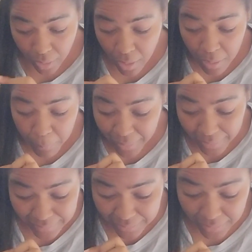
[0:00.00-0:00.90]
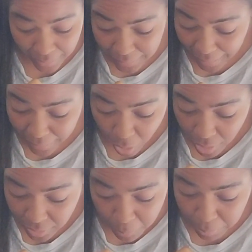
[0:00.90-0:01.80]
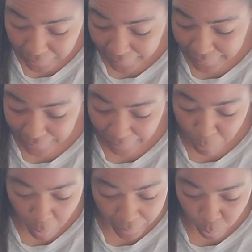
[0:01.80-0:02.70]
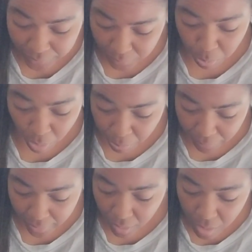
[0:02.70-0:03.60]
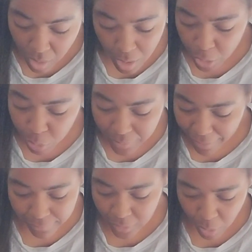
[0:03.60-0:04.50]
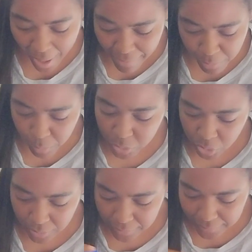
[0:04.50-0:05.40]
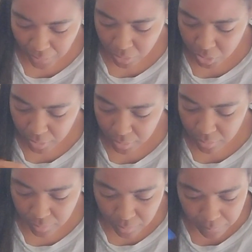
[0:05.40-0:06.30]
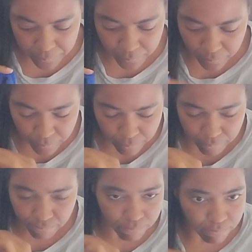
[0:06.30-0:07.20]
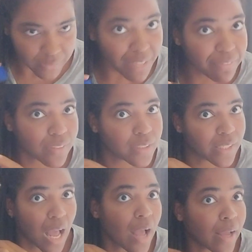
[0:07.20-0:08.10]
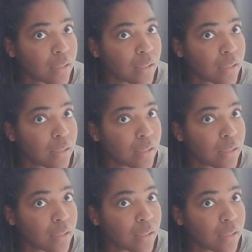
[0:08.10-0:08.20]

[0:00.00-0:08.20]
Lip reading: Because to think that calling the police in that moment was appropriate, you definitely don't have emotional intelligence. Definitely not.